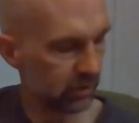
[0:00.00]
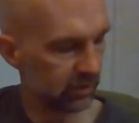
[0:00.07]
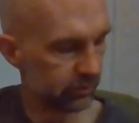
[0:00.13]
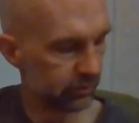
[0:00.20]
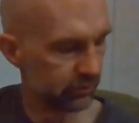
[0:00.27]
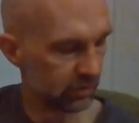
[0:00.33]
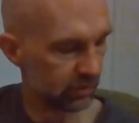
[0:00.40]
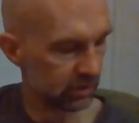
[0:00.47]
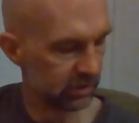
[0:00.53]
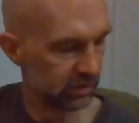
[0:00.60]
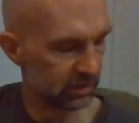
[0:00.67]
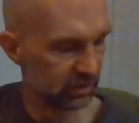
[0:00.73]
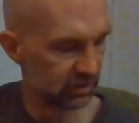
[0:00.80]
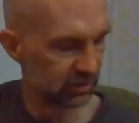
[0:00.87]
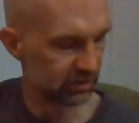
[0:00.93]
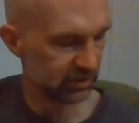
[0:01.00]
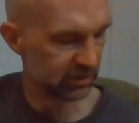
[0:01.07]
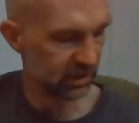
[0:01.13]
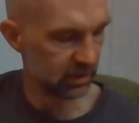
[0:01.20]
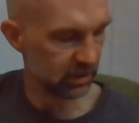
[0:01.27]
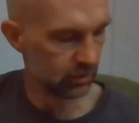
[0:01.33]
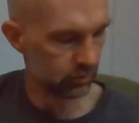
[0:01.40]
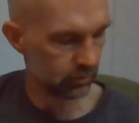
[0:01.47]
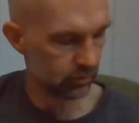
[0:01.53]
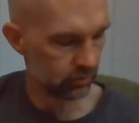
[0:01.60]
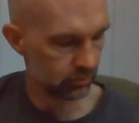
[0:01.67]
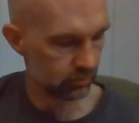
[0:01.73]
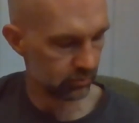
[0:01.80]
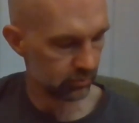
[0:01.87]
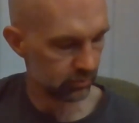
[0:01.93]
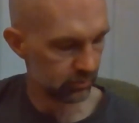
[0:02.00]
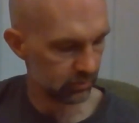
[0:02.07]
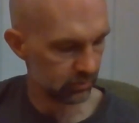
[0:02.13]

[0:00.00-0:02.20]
through the Lydian scale, you